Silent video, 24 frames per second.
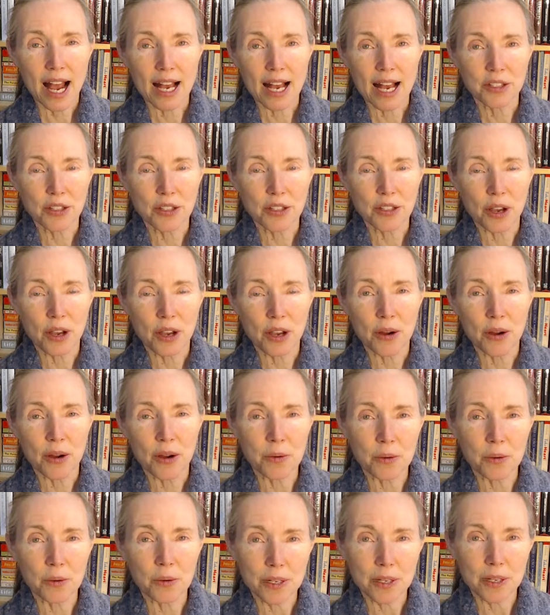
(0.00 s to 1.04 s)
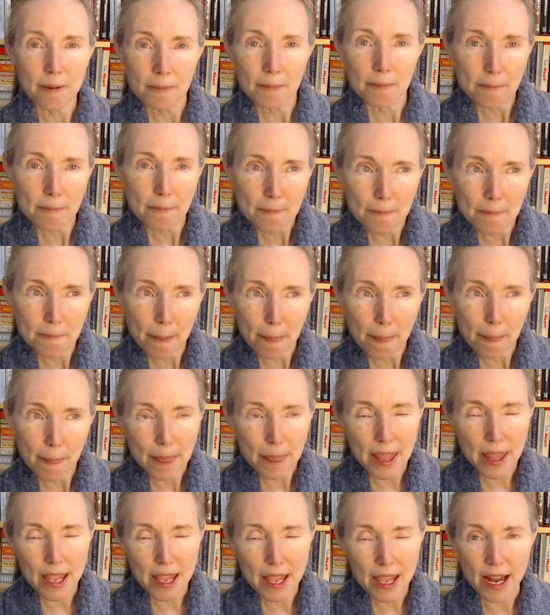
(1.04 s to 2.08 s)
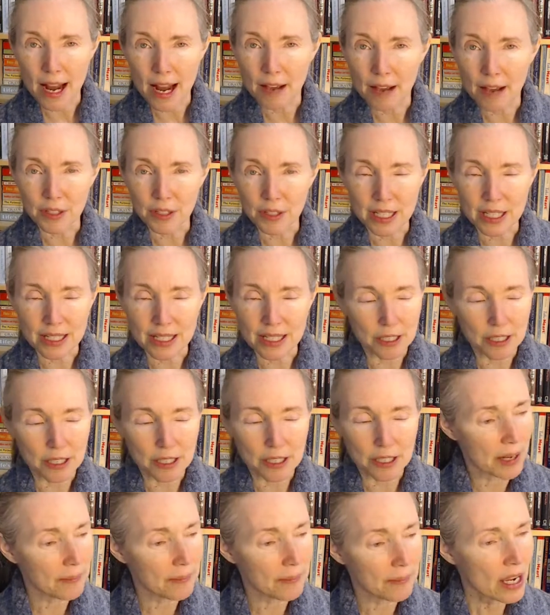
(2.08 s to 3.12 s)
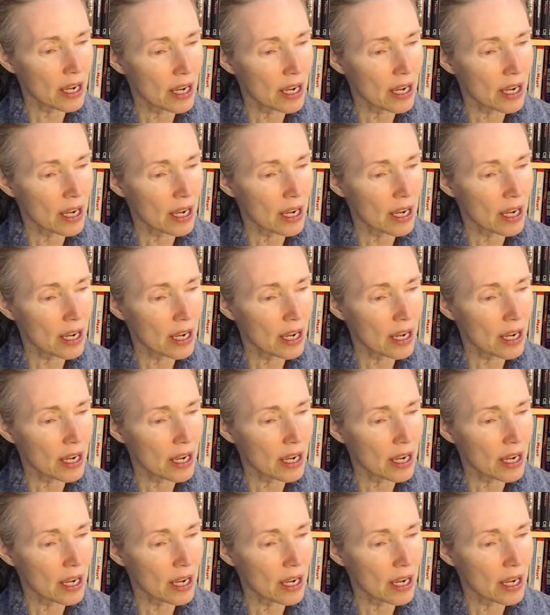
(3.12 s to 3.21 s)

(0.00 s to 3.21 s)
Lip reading: So you kind of have to consider it.